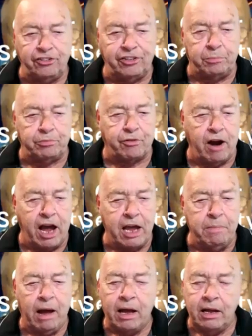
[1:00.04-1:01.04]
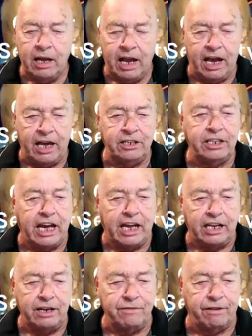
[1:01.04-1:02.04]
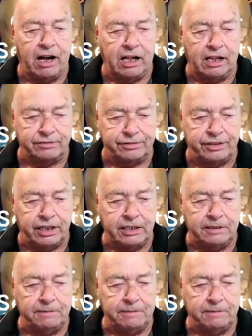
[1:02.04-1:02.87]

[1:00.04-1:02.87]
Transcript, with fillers: subscribe, and get involved.